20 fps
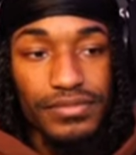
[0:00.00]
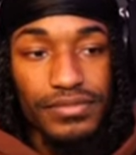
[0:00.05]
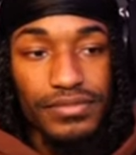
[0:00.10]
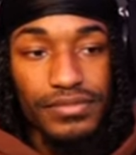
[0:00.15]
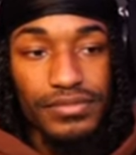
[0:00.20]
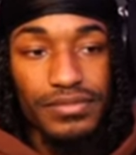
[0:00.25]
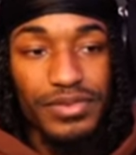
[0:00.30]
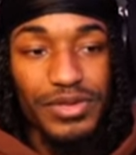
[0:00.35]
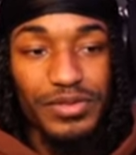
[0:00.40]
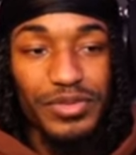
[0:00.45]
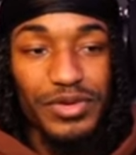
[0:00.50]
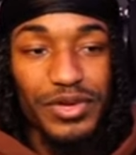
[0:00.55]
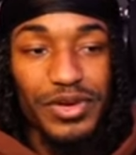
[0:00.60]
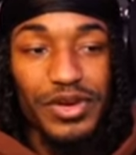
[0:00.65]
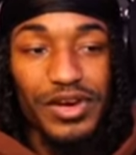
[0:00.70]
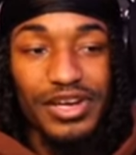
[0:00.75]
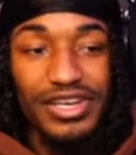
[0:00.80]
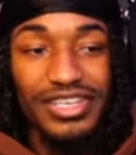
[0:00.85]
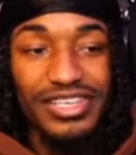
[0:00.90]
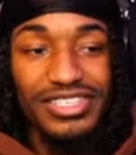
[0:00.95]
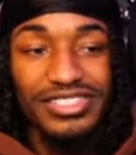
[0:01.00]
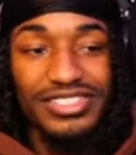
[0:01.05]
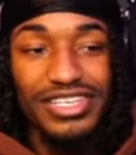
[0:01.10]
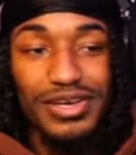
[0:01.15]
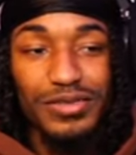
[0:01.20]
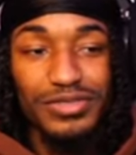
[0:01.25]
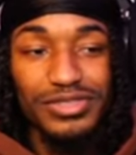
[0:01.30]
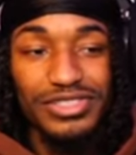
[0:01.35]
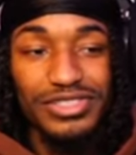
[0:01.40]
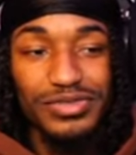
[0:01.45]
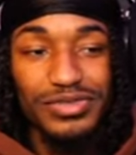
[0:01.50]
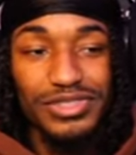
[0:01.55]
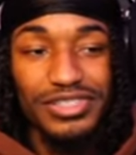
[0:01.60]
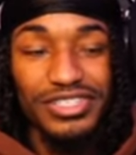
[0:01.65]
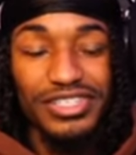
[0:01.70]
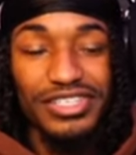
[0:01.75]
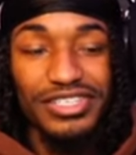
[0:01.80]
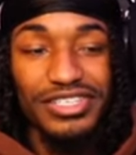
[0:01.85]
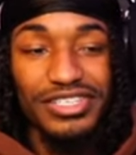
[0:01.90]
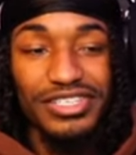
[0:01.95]
Playboy Cardi in the chat. What's
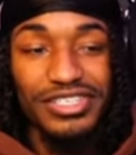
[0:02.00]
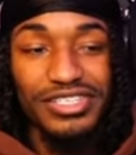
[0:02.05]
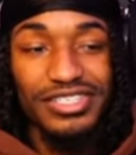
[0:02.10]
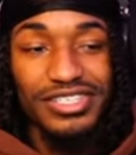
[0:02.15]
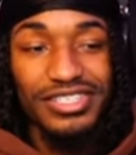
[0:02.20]
good?